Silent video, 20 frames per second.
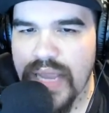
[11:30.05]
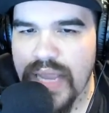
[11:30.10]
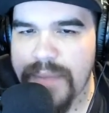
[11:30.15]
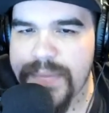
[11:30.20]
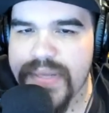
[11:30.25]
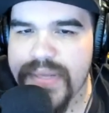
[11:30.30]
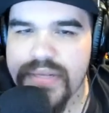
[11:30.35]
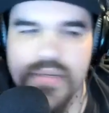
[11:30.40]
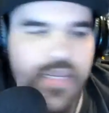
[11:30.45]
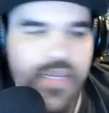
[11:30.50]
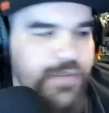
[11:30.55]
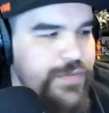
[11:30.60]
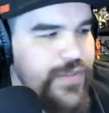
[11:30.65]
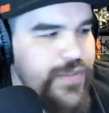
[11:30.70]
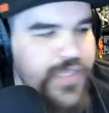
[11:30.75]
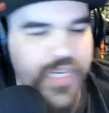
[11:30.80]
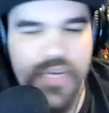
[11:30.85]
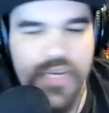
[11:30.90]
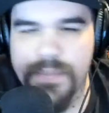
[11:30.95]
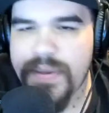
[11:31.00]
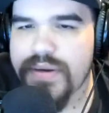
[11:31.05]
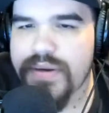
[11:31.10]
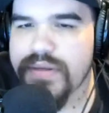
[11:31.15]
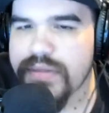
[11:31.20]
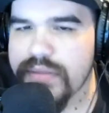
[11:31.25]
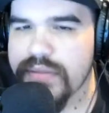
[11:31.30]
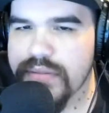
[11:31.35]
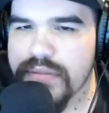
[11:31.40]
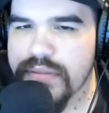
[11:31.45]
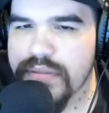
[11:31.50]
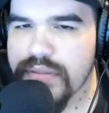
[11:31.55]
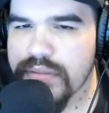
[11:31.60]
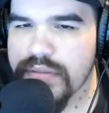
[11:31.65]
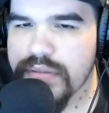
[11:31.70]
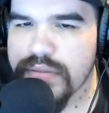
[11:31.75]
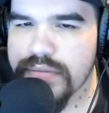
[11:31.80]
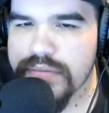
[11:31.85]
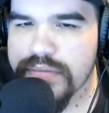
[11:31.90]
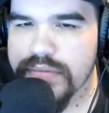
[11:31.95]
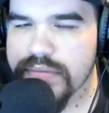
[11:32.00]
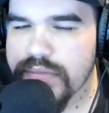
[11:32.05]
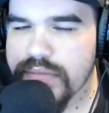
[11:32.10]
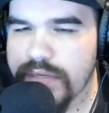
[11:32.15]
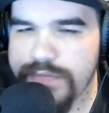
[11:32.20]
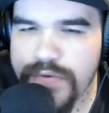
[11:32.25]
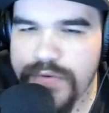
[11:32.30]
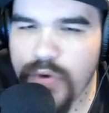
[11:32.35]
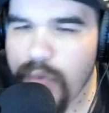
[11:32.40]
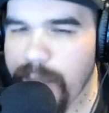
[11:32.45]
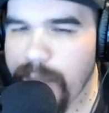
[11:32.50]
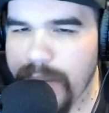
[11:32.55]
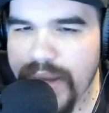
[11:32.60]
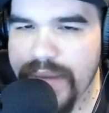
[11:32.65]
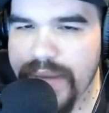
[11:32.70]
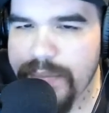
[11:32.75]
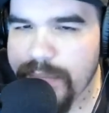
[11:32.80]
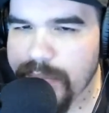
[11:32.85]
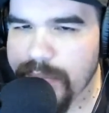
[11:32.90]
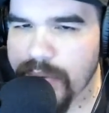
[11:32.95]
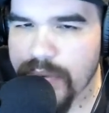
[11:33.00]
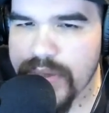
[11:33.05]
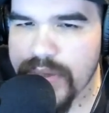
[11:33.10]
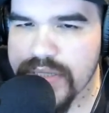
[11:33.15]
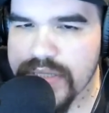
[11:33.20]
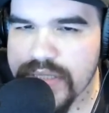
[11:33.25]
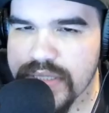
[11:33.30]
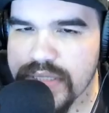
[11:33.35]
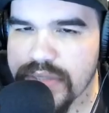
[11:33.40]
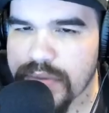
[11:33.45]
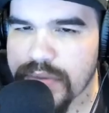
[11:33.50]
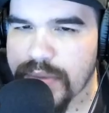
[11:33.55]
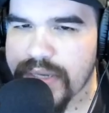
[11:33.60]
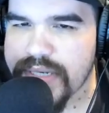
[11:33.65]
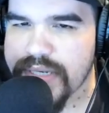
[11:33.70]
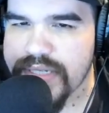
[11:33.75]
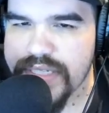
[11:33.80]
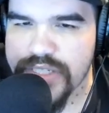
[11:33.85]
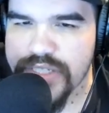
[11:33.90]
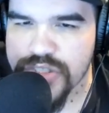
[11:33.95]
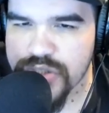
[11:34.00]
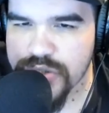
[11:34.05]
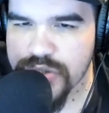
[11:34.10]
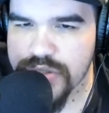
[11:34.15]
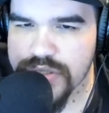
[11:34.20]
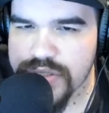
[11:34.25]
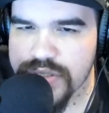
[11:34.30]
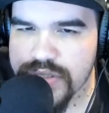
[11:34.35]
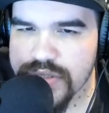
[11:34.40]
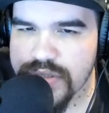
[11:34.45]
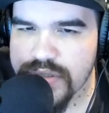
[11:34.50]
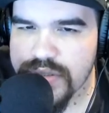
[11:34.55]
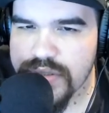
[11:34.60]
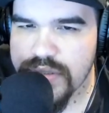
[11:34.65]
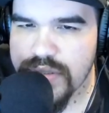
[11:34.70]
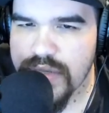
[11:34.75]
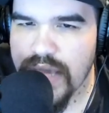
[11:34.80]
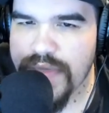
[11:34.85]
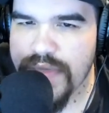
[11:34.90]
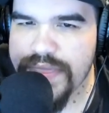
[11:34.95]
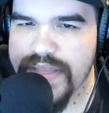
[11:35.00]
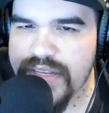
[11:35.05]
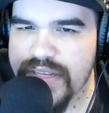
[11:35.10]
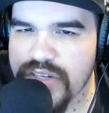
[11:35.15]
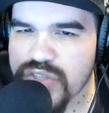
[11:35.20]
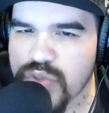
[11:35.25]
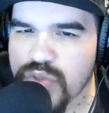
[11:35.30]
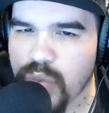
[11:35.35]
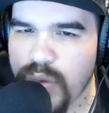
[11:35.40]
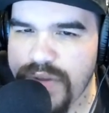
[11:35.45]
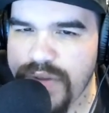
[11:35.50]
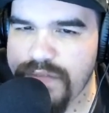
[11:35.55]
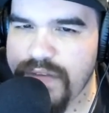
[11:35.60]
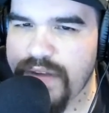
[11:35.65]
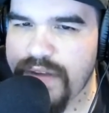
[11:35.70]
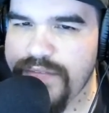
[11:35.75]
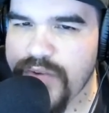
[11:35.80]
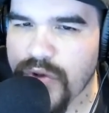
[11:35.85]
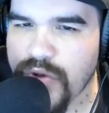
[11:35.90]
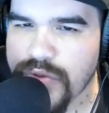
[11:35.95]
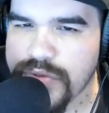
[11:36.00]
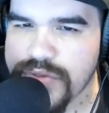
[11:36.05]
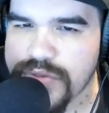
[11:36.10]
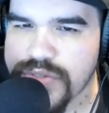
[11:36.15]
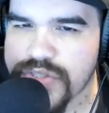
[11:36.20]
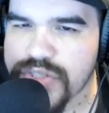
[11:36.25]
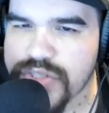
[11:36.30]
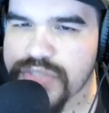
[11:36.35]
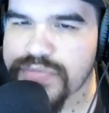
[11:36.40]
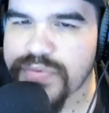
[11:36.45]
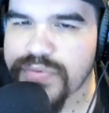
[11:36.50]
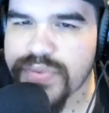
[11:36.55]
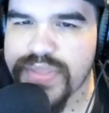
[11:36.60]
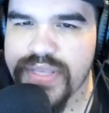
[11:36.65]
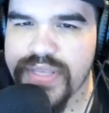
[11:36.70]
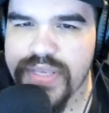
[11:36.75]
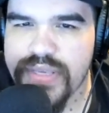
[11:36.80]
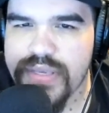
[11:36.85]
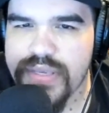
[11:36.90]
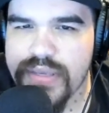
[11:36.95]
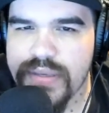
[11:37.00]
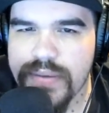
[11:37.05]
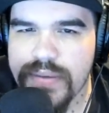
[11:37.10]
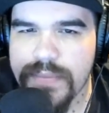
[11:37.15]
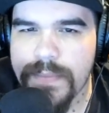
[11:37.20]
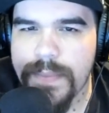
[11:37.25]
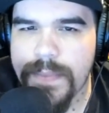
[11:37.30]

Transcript: I mean, if you think about it, if you go buy Pro Wrestling Crate t-shirts, I think they're $25 just for the,